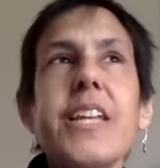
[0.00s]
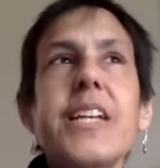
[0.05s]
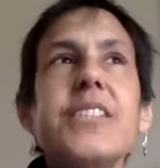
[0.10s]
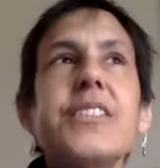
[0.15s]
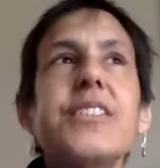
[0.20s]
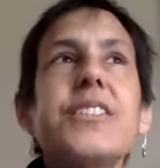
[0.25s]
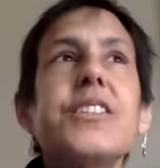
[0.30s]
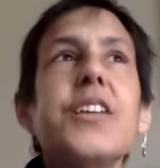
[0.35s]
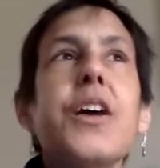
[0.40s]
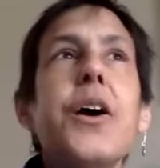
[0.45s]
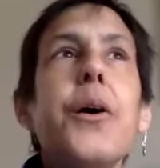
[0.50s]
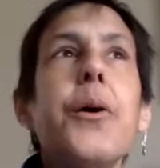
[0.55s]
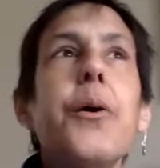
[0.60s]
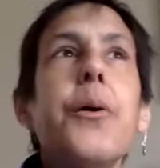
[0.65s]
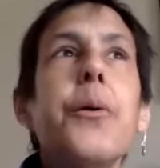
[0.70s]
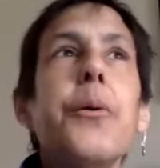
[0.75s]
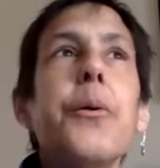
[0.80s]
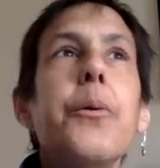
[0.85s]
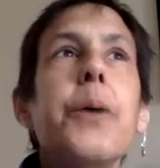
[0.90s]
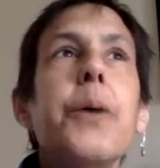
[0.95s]

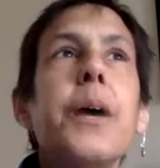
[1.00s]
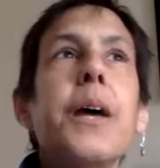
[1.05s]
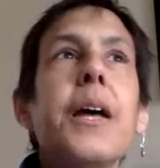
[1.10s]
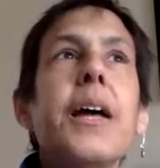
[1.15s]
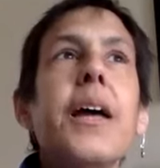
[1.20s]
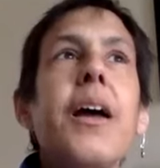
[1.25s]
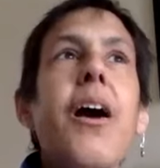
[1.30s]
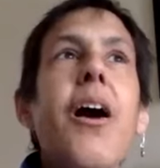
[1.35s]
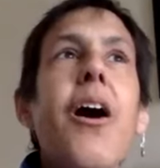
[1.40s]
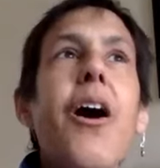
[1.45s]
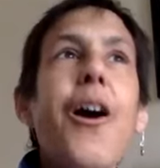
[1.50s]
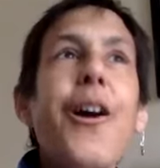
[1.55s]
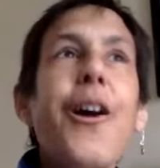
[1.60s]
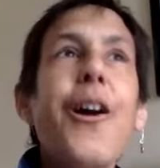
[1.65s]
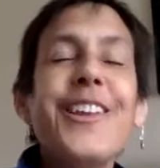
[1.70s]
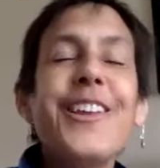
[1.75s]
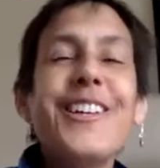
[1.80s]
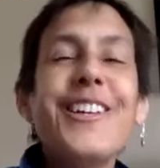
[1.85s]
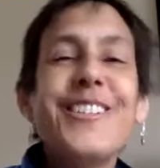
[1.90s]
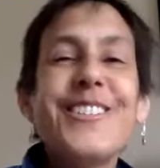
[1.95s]
So are
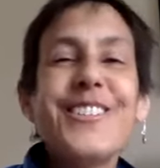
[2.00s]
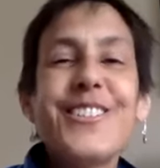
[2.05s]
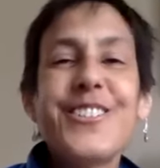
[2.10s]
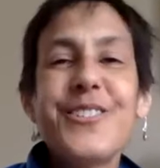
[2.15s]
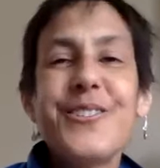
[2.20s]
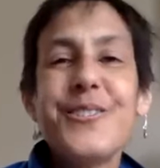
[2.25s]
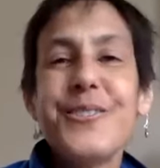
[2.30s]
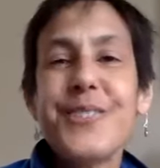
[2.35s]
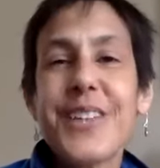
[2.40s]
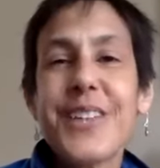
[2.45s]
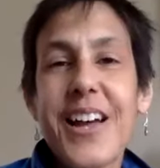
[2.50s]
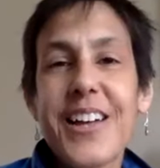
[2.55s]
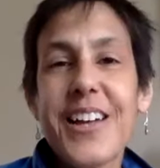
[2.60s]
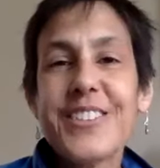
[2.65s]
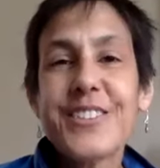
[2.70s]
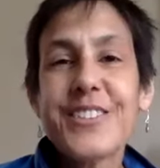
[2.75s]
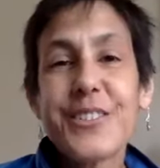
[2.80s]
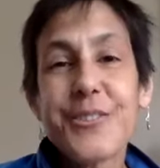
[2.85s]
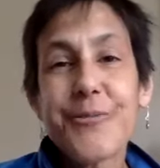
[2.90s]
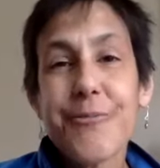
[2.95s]
the issues
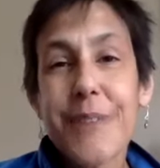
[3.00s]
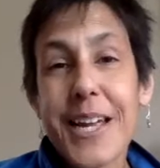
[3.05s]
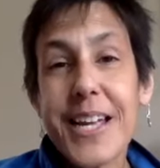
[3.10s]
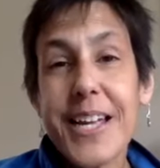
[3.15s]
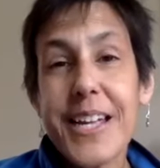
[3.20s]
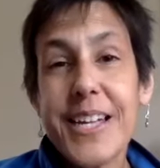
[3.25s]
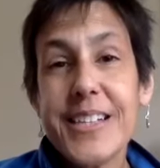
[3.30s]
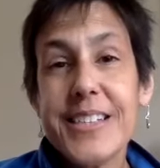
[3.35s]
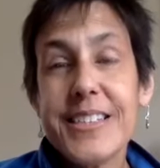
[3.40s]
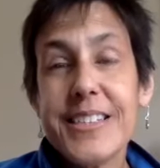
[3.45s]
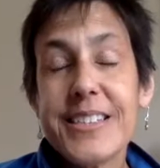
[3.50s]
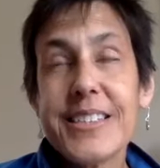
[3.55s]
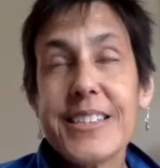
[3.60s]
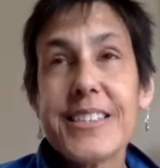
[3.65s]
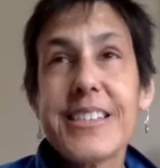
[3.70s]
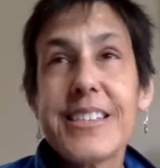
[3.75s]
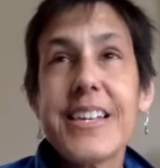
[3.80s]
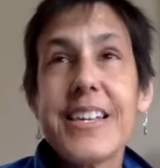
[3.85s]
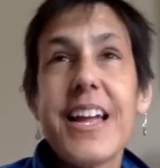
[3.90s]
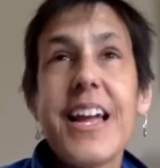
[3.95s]
Oscar raised